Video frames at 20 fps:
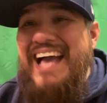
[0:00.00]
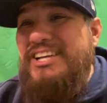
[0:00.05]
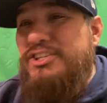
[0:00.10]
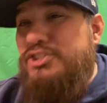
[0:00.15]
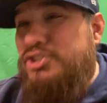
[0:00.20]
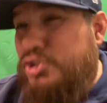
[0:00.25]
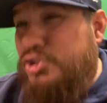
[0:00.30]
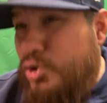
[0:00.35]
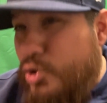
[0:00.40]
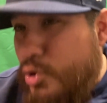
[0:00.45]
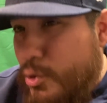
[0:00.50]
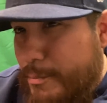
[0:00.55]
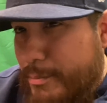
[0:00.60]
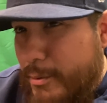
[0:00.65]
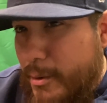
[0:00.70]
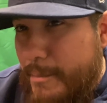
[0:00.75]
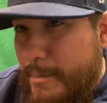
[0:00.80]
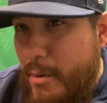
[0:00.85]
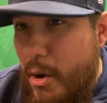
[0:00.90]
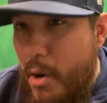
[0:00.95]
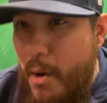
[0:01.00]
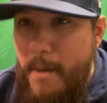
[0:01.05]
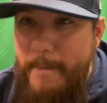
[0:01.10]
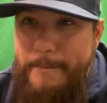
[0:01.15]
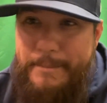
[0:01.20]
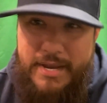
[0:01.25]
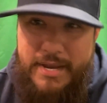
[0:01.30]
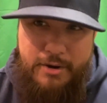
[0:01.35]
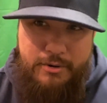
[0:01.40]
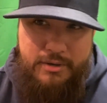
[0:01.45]
Super Bowl
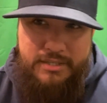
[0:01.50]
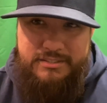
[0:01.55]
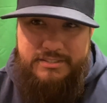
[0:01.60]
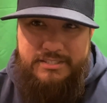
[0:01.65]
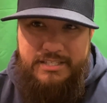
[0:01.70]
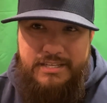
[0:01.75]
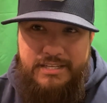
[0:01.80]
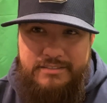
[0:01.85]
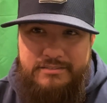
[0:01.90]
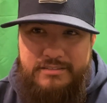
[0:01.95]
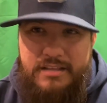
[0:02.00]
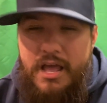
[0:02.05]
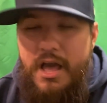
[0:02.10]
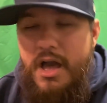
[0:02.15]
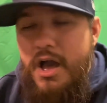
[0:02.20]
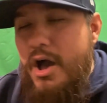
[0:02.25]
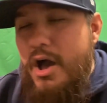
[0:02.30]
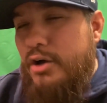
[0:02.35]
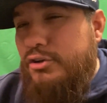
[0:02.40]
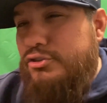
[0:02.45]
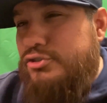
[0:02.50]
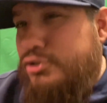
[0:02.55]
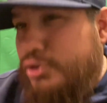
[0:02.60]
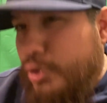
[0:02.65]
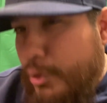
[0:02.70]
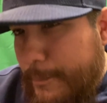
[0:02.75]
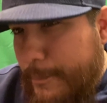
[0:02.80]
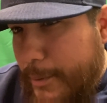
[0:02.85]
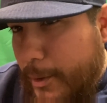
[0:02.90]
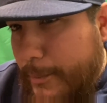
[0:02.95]
appearances,
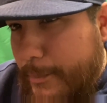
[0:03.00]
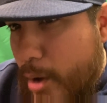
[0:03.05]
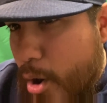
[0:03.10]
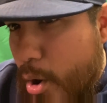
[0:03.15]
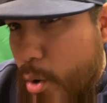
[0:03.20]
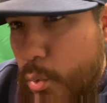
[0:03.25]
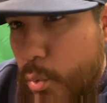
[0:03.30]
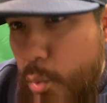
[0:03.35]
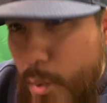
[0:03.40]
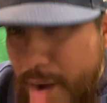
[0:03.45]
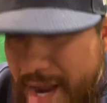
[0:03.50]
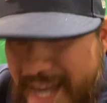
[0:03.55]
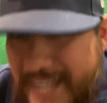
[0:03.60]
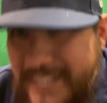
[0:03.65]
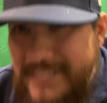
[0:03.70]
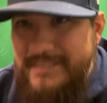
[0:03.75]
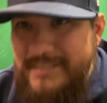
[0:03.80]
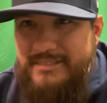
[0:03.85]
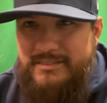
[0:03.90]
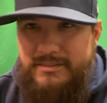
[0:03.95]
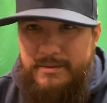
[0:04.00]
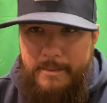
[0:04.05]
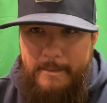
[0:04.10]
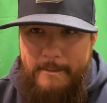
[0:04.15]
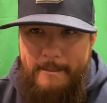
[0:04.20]
Super Bowl wins.